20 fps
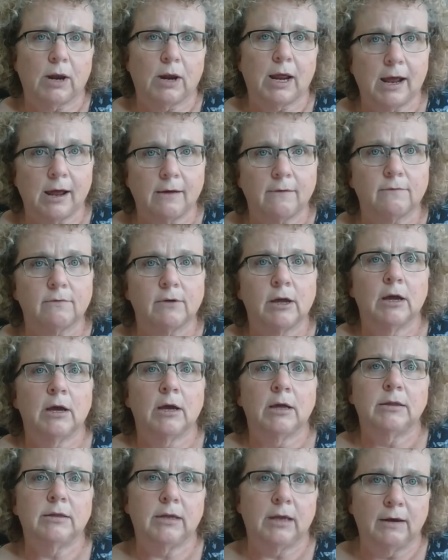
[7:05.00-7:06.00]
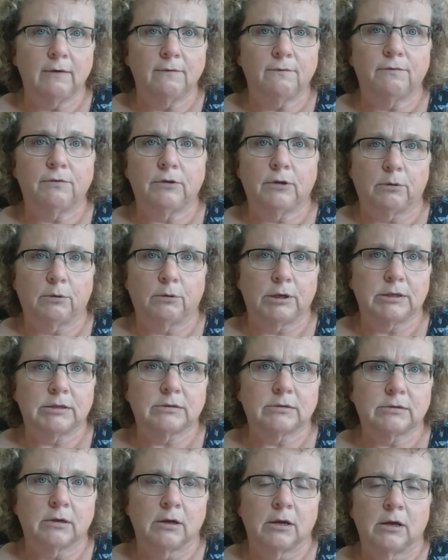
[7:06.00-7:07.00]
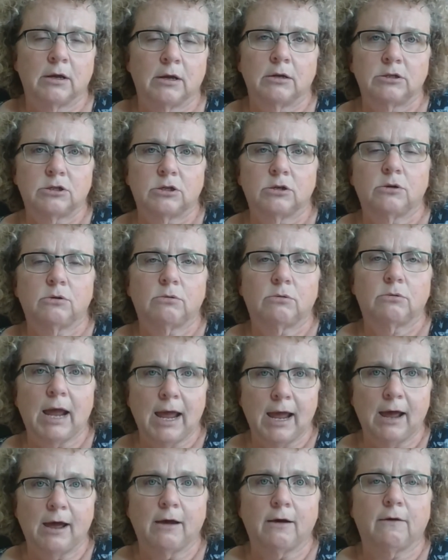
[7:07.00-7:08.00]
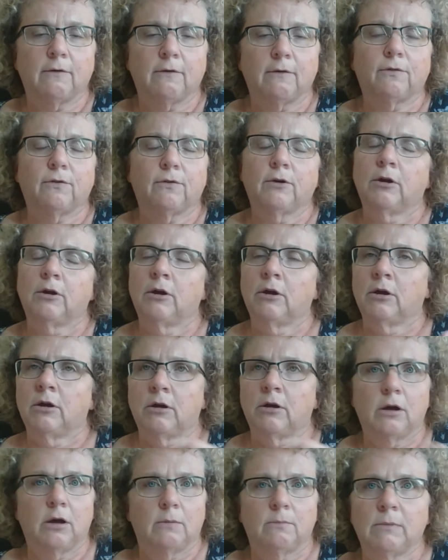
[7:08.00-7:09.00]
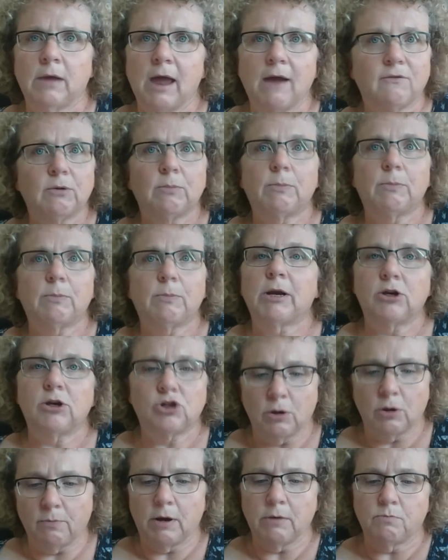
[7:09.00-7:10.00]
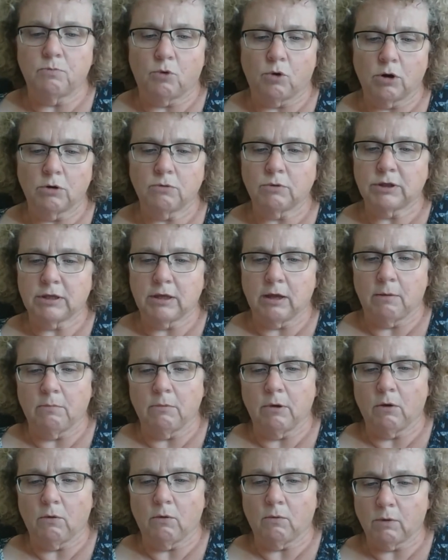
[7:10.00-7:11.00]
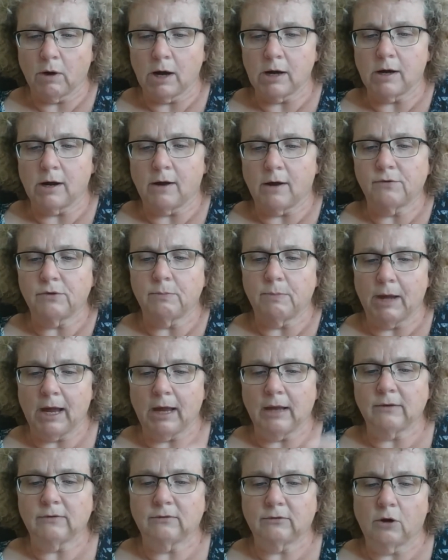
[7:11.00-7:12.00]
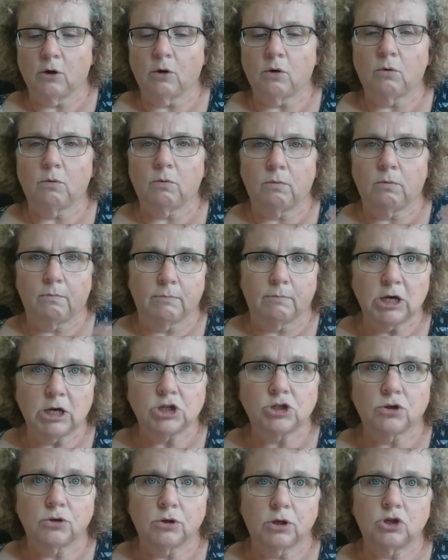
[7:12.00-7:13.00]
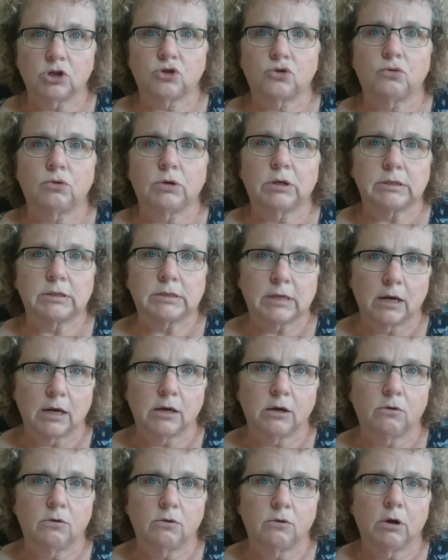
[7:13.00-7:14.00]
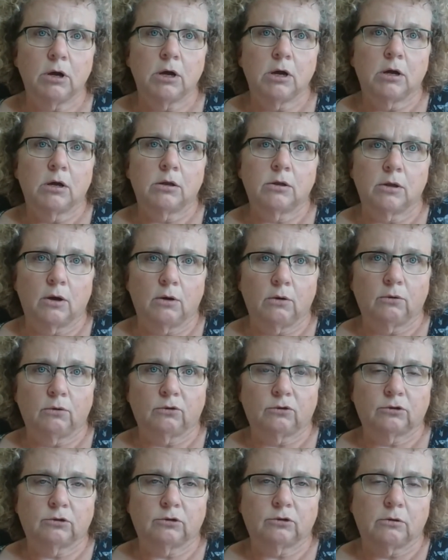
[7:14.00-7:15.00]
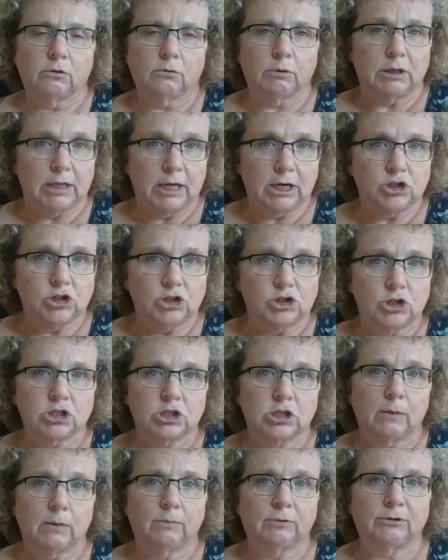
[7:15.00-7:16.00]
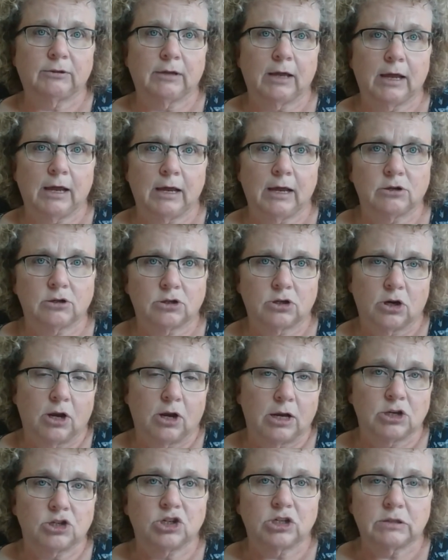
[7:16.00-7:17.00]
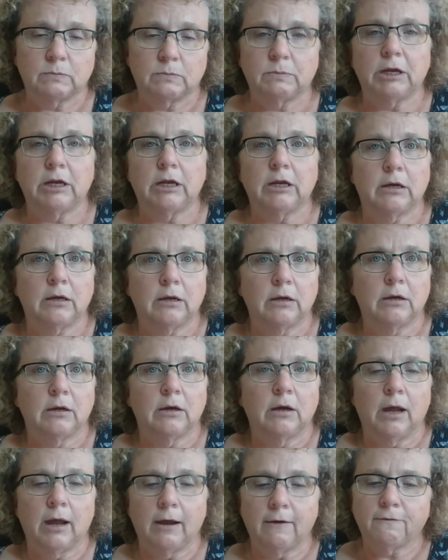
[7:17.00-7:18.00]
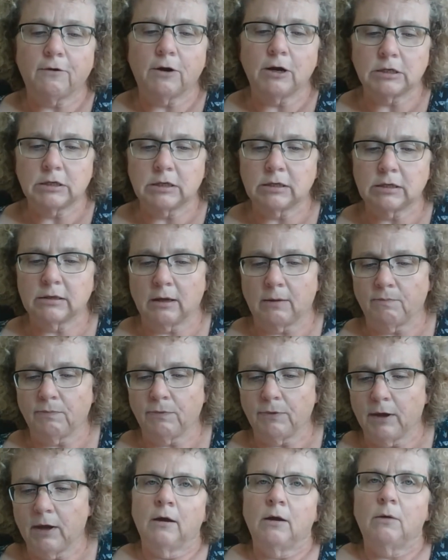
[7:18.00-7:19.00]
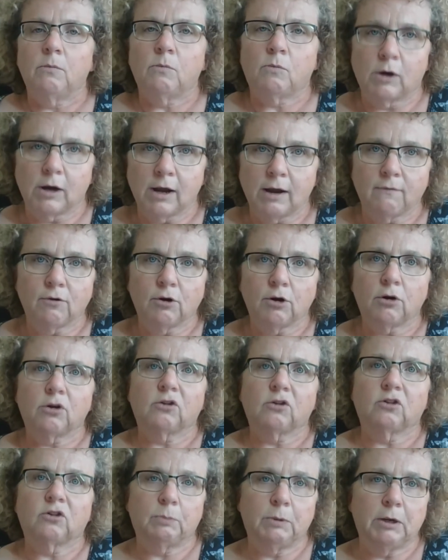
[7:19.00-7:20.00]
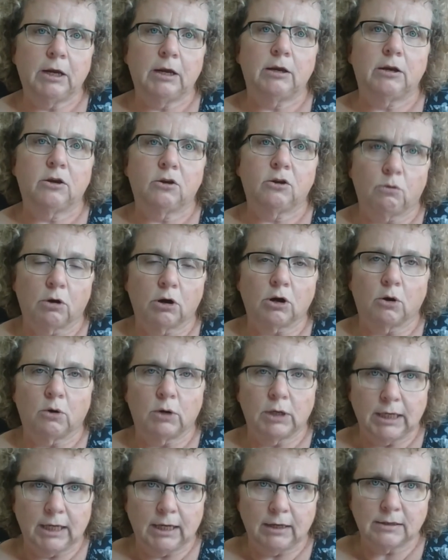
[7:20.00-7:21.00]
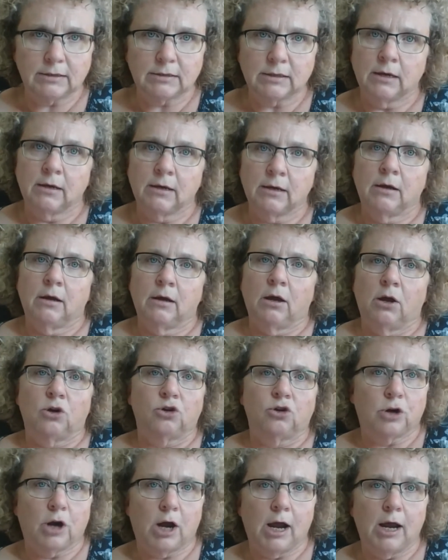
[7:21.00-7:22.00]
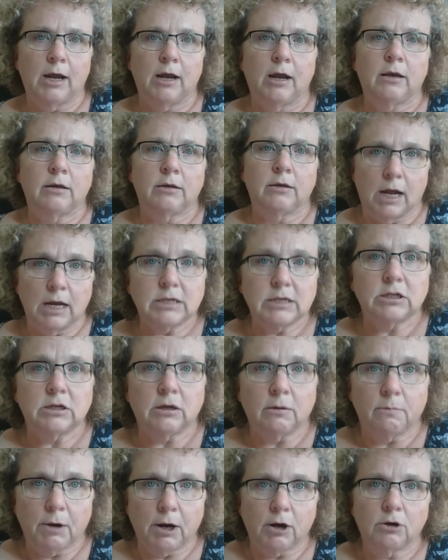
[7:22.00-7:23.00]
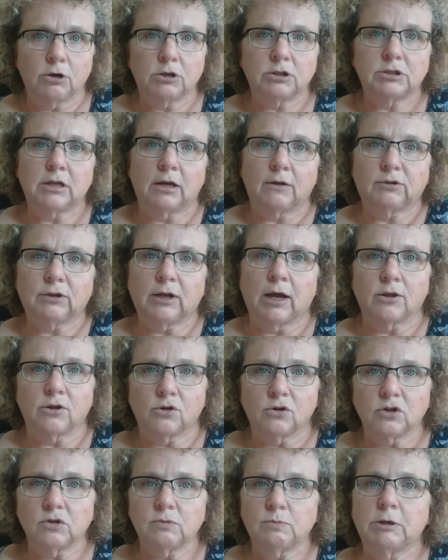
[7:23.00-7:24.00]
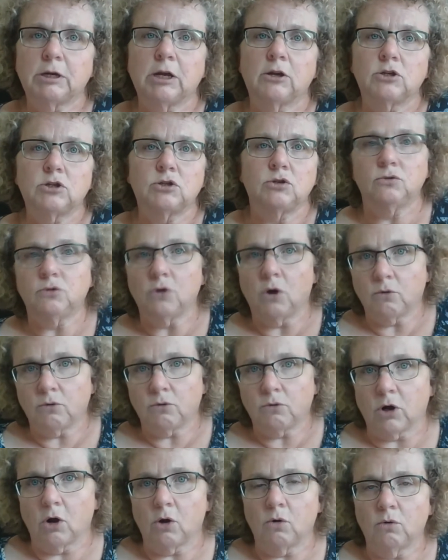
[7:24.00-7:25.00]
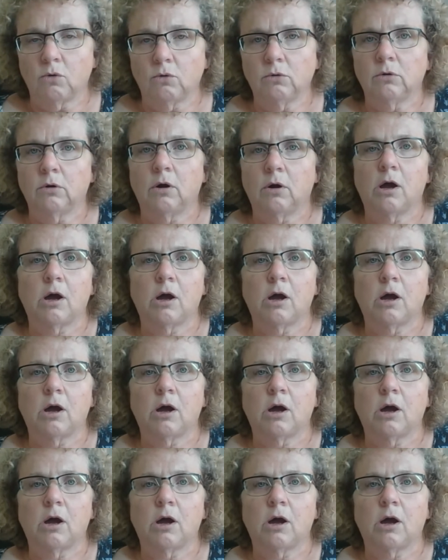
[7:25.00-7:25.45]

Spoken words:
have the influence to have everybody jump on board with them right off the bat. So make sure that you continue those relationships and just be a friend to them. Whatever speed you are going at, try not to compare yourself to others because you don't know.